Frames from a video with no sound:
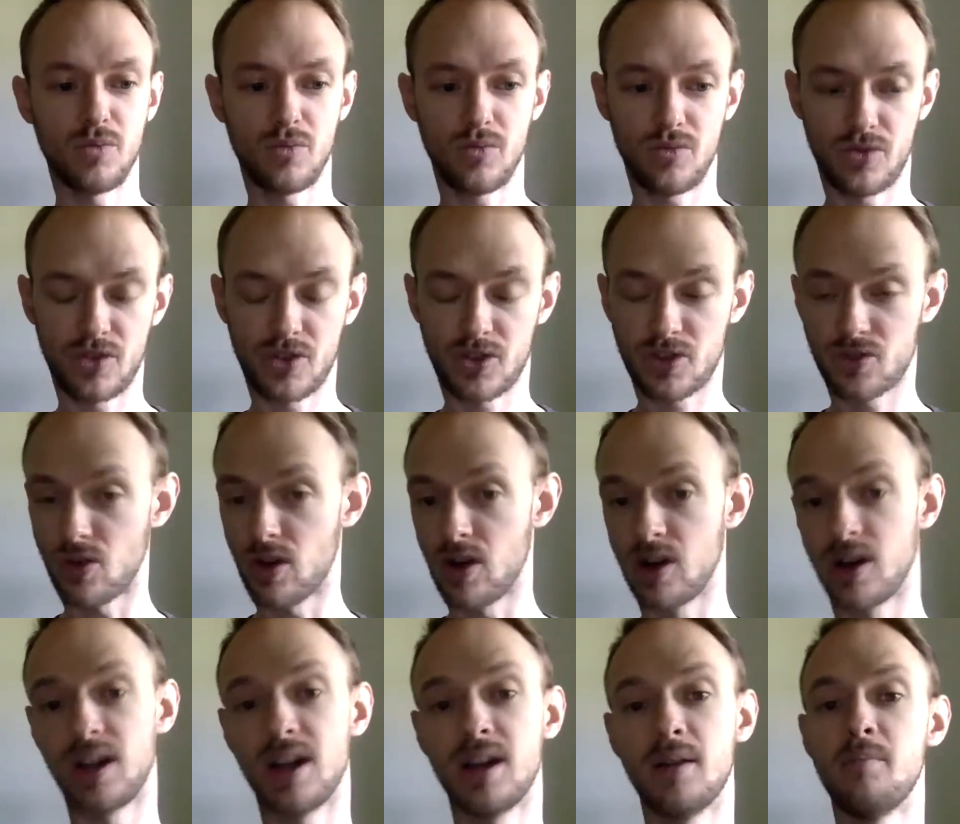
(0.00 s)

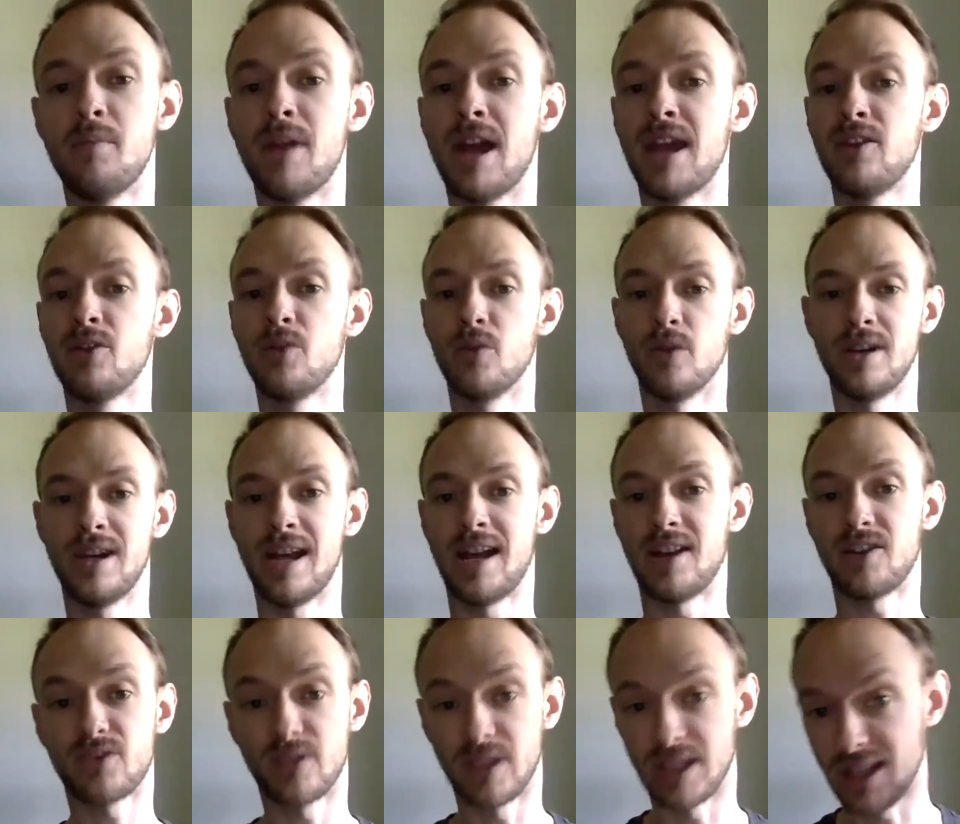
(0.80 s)
stronger, men who are
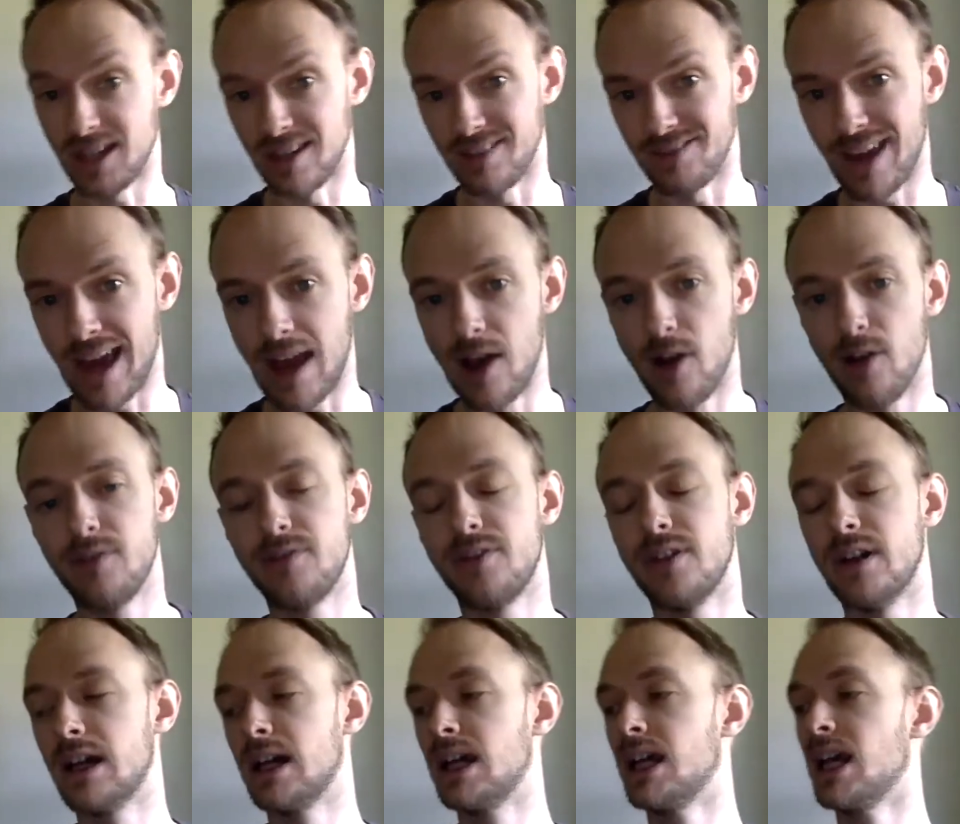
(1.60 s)
naturally kind of
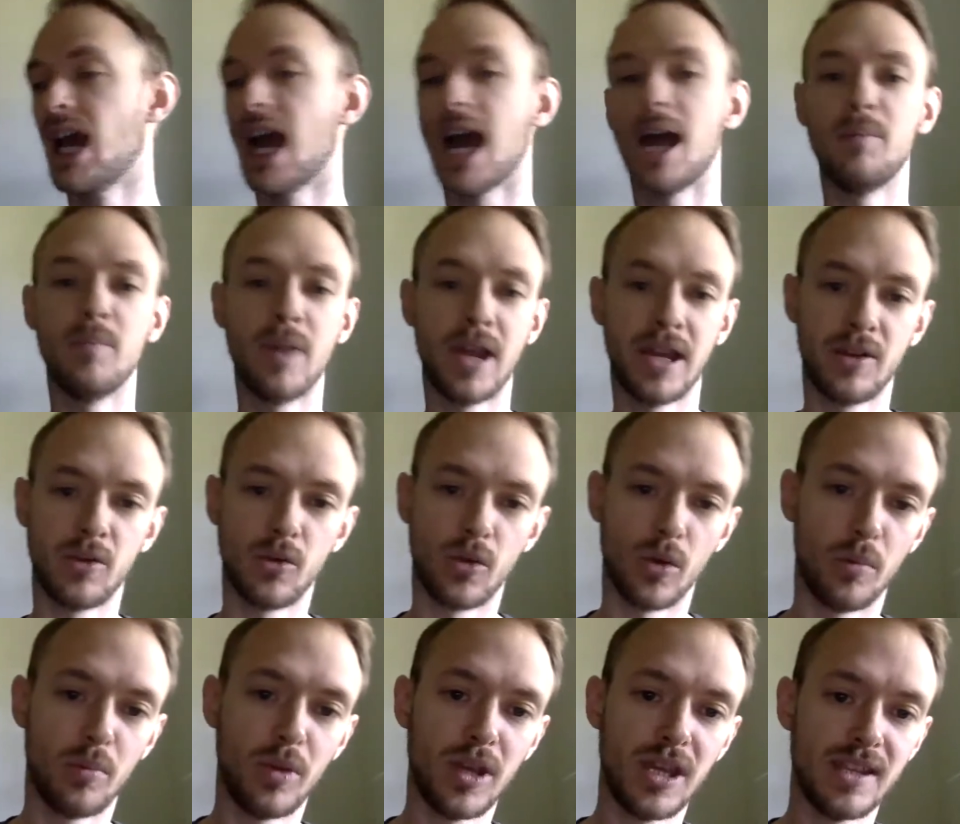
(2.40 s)
alpha, and men who
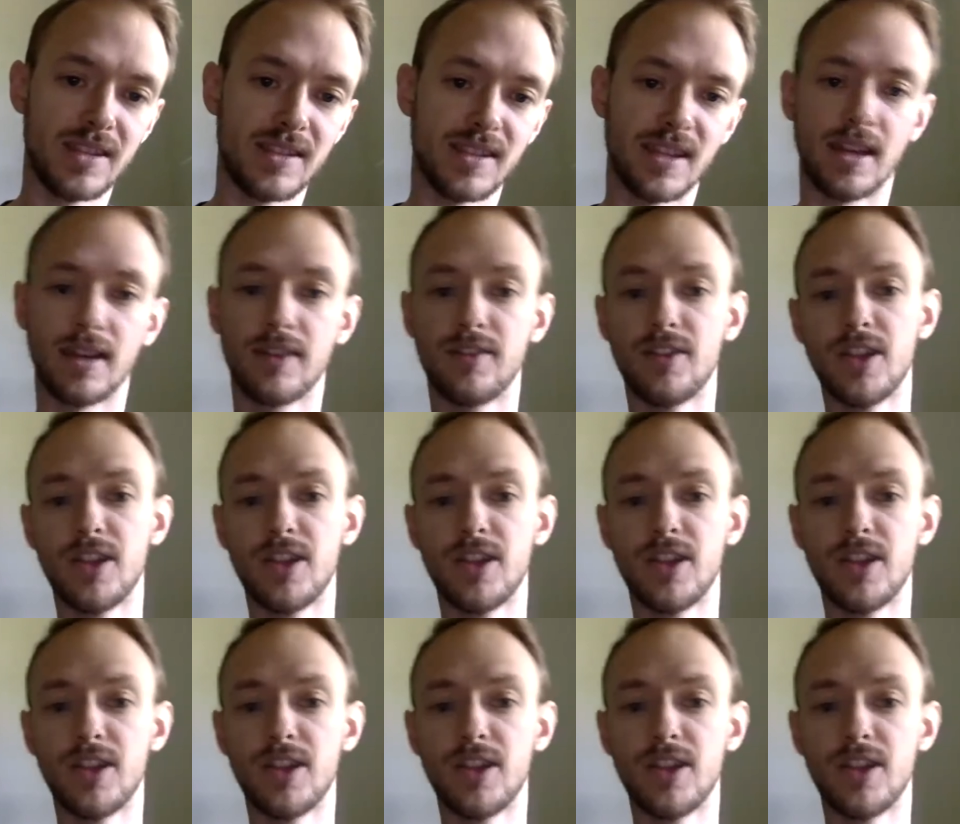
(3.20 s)
are beta.